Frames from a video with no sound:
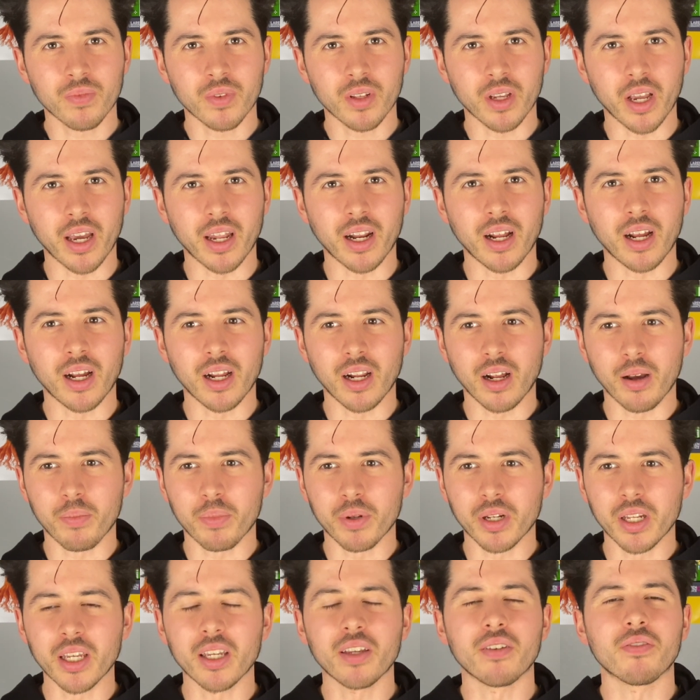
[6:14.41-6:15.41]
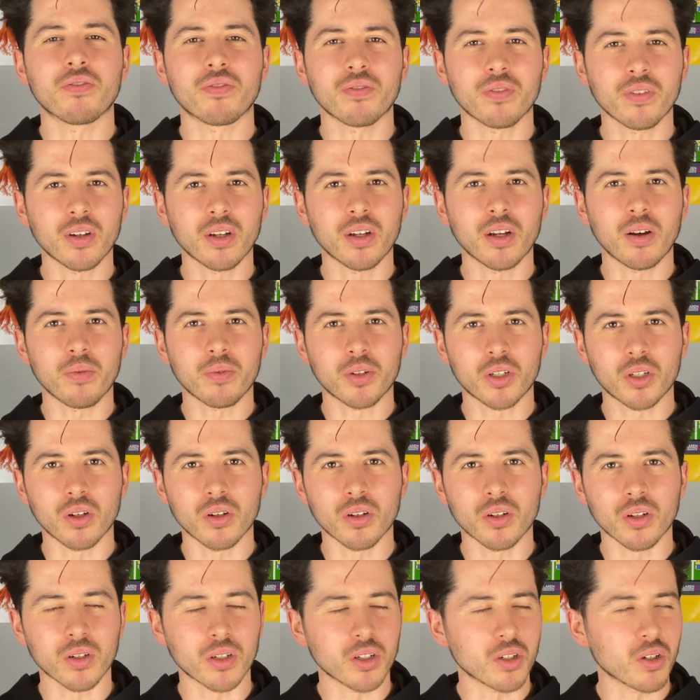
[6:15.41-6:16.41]
And I, believe, I've
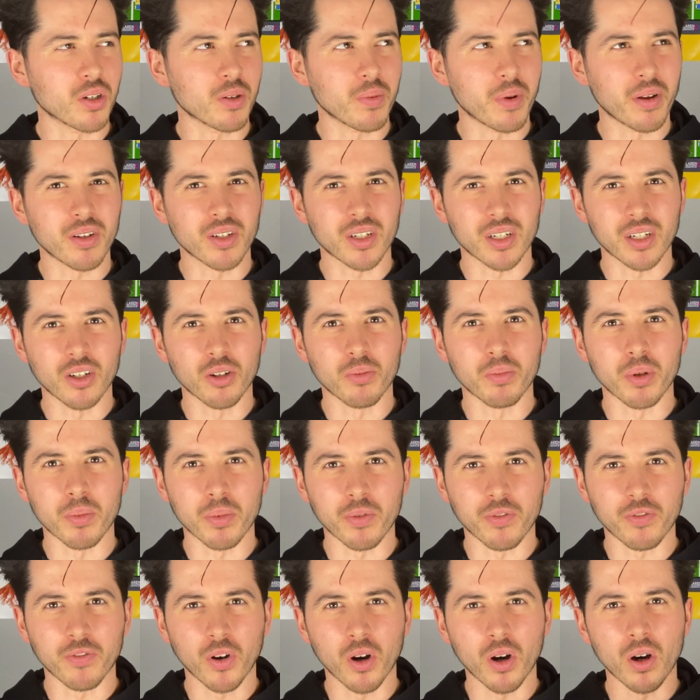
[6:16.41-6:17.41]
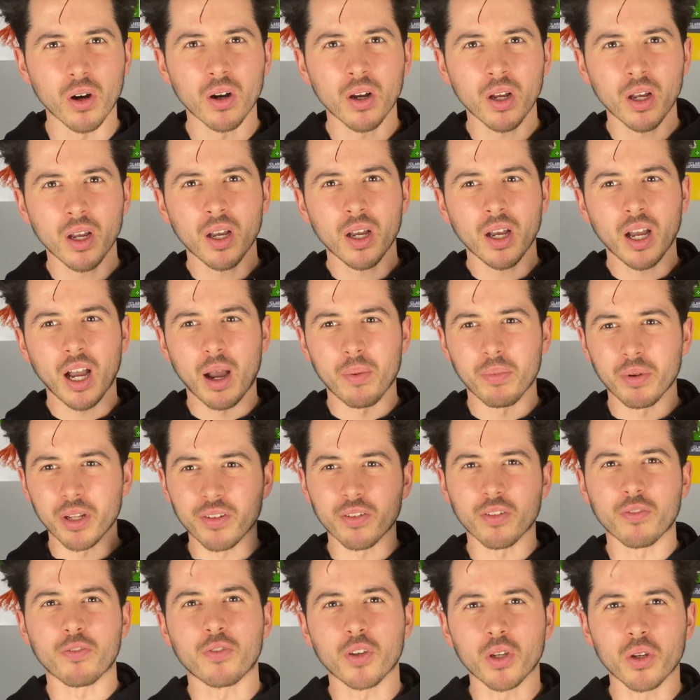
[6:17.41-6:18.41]
talked about this a little bit before, I believe
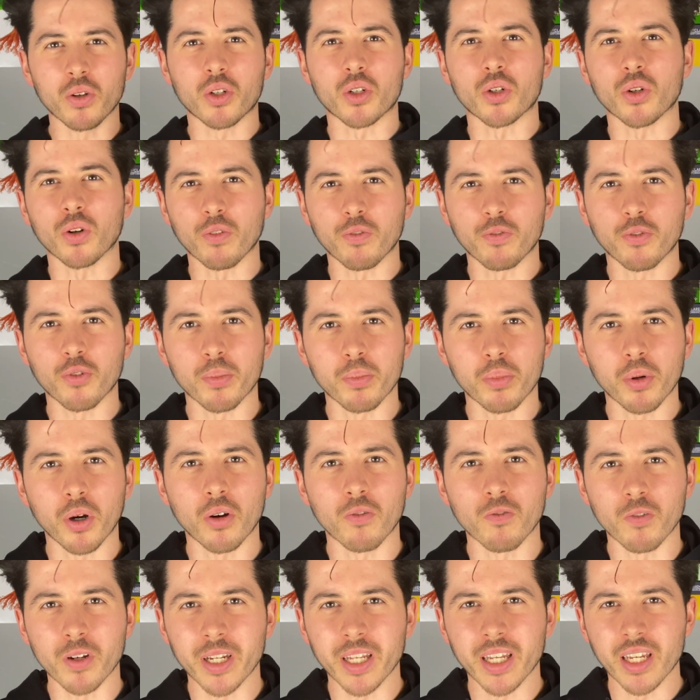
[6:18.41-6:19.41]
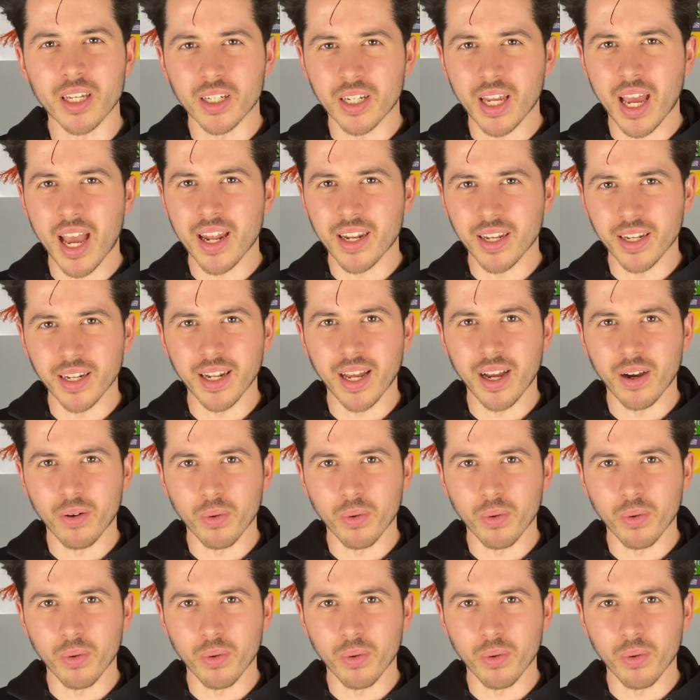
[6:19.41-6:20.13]
the future of football really is heading that